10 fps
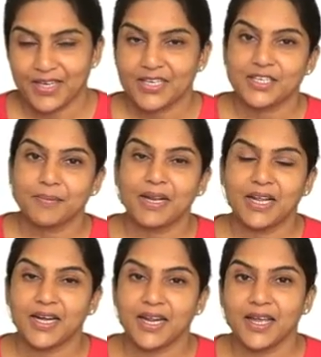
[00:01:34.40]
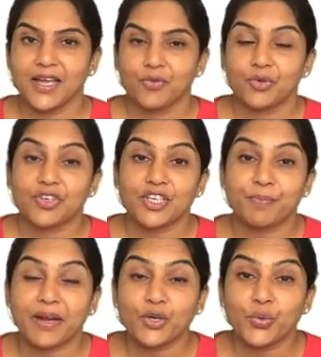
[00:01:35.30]
Similarly, with
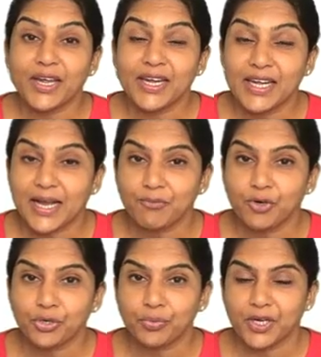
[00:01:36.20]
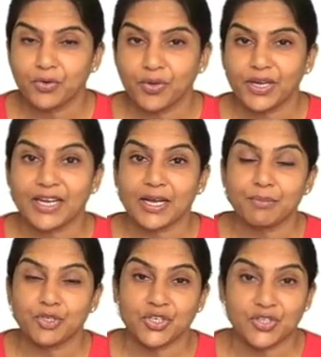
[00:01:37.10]
respect to income, what do we do? Income
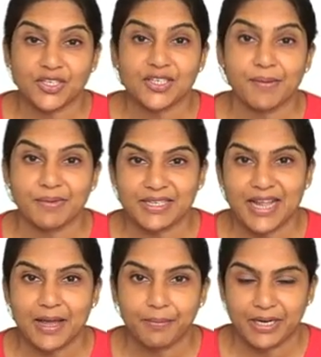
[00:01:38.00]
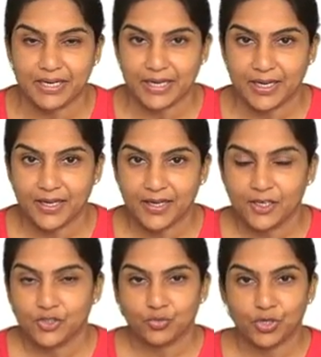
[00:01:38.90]
is just the same as liability.
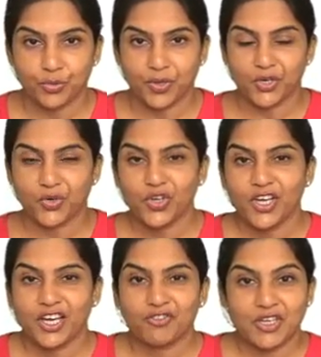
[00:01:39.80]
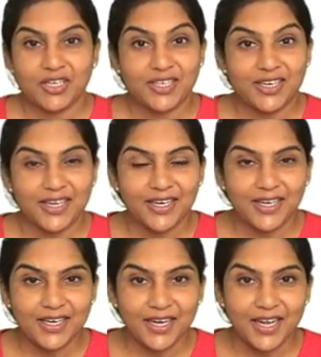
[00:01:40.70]
So what do we do? If there is an
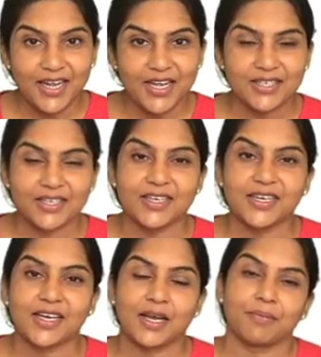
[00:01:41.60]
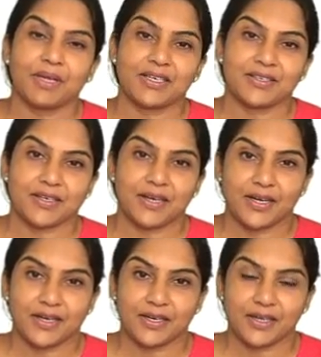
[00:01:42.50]
increase in income, it is
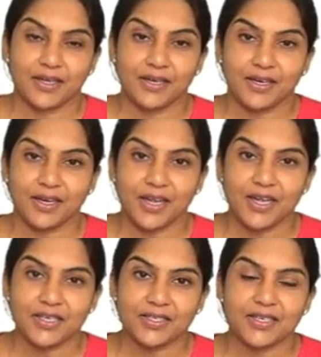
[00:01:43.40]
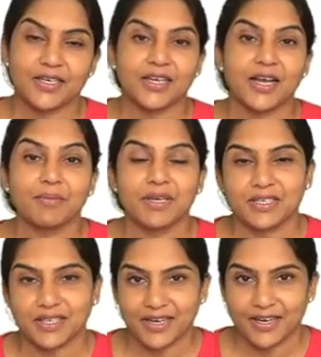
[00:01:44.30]
credit. Increase in income
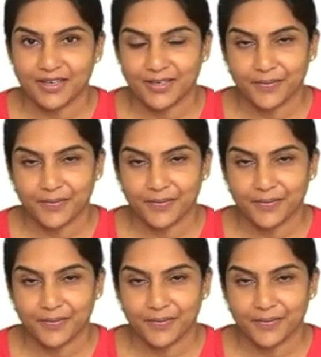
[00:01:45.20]
is credit.